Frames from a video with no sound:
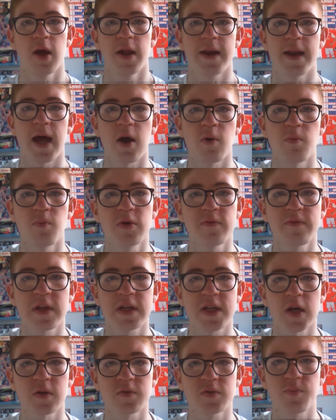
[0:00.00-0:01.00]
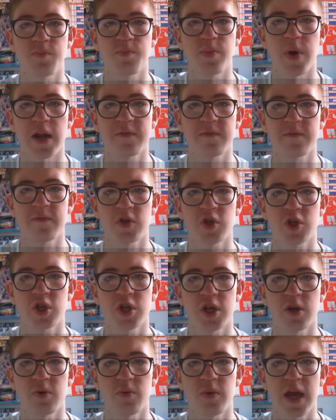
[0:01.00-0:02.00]
Now moving down to
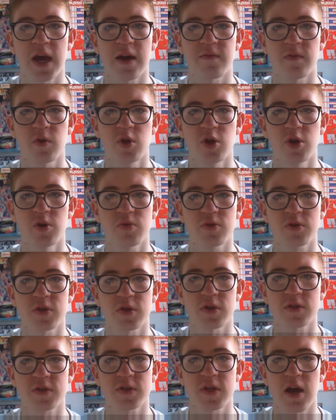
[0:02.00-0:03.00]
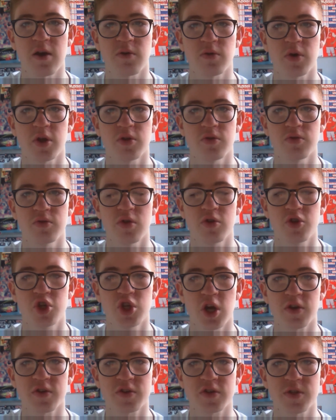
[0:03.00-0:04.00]
Bedfordshire, we have Luton Town, who
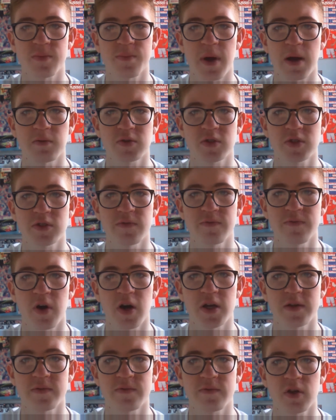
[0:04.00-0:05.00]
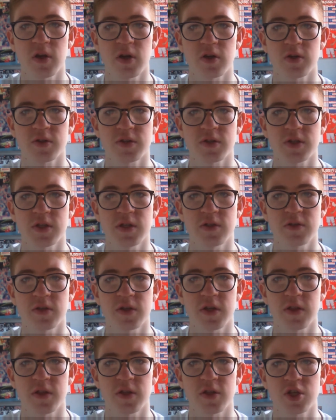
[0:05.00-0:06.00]
just about survived last
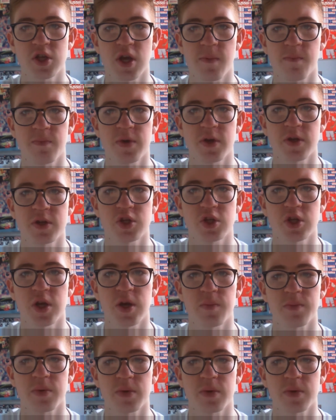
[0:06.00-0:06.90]
season in the Championship.